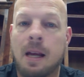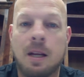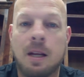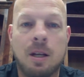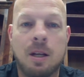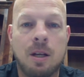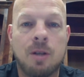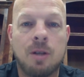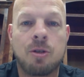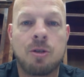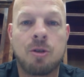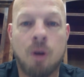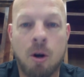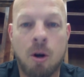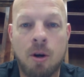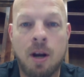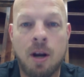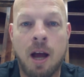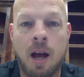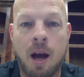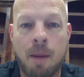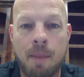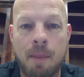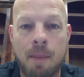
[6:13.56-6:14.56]
Start
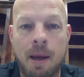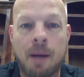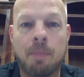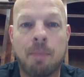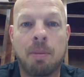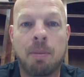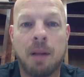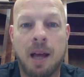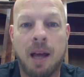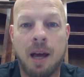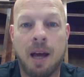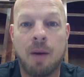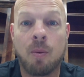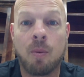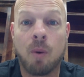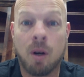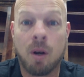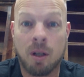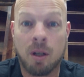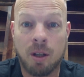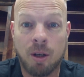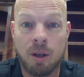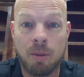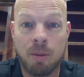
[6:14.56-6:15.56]
now, make a plan,
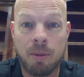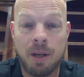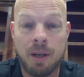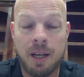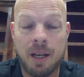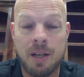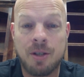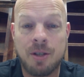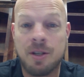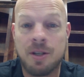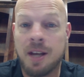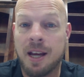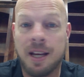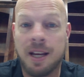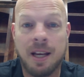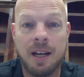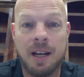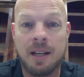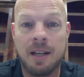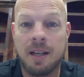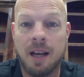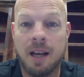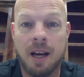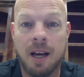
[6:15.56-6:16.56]
work a little bit each day, get
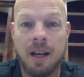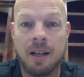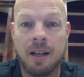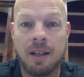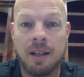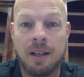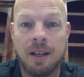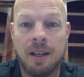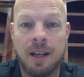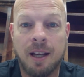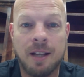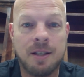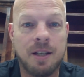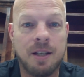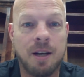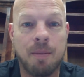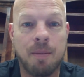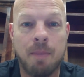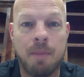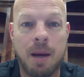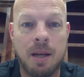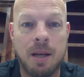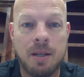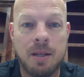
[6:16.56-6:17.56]
it done. It's an
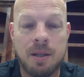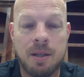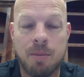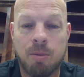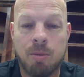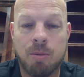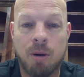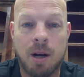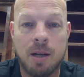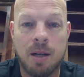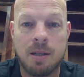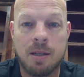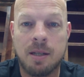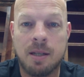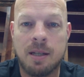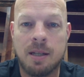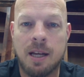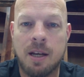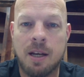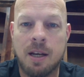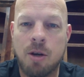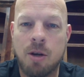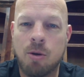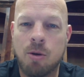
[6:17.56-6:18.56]
amazing process.
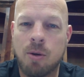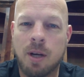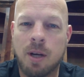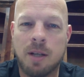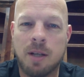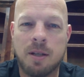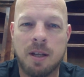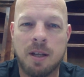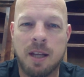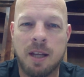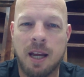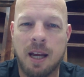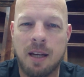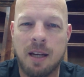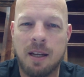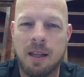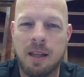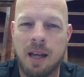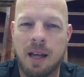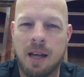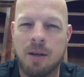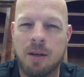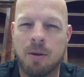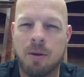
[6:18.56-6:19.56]
And then you'll get to the end of
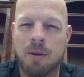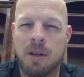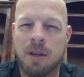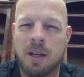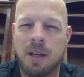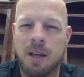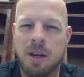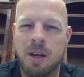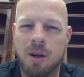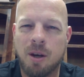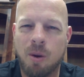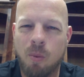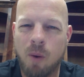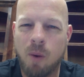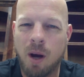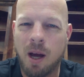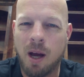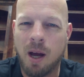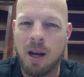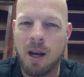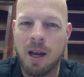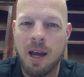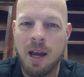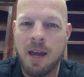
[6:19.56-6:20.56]
that and you'll think, you know
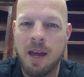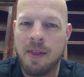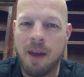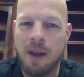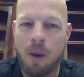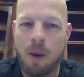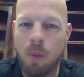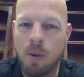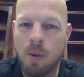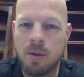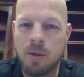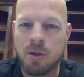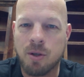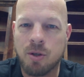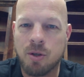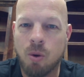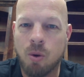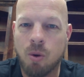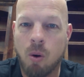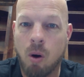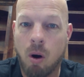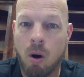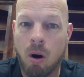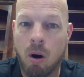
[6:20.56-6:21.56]
what? That wasn't
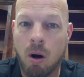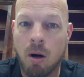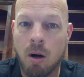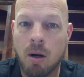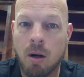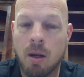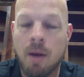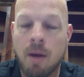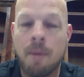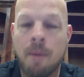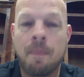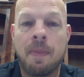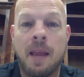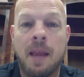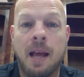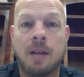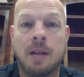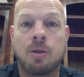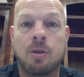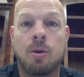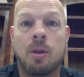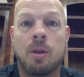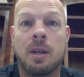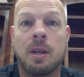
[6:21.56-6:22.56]
so hard.
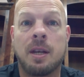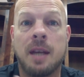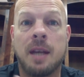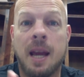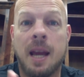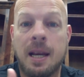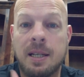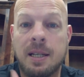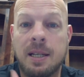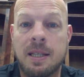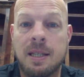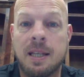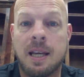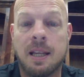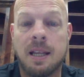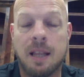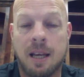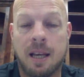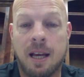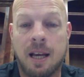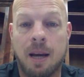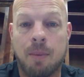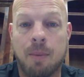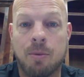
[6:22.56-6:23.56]
And so the next thing that
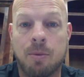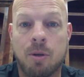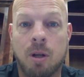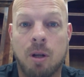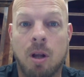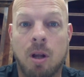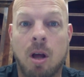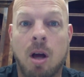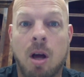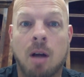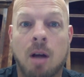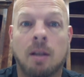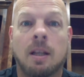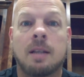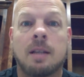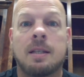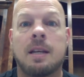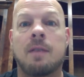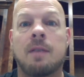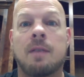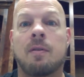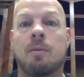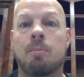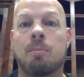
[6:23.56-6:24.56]
comes along that's
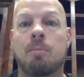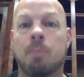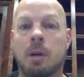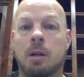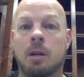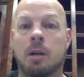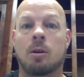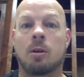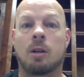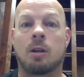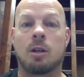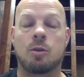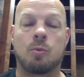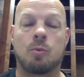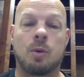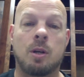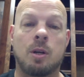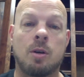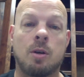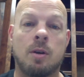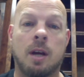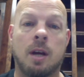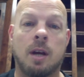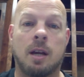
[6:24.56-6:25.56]
even bigger, because when
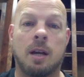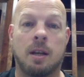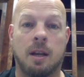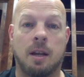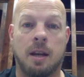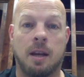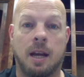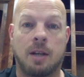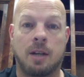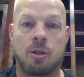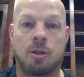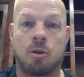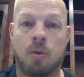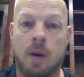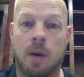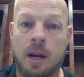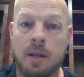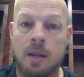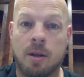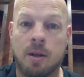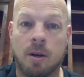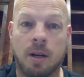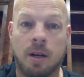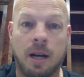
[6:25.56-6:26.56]
you get in the next
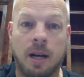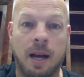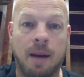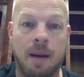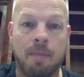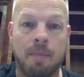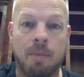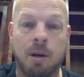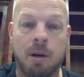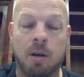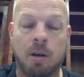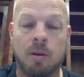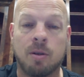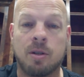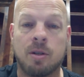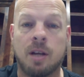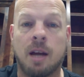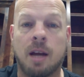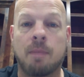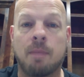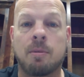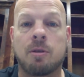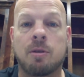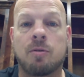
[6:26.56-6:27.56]
grade, they're going to have bigger
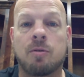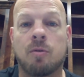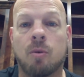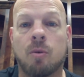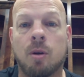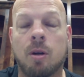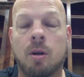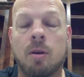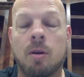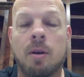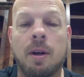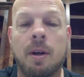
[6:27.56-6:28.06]
assignments for you,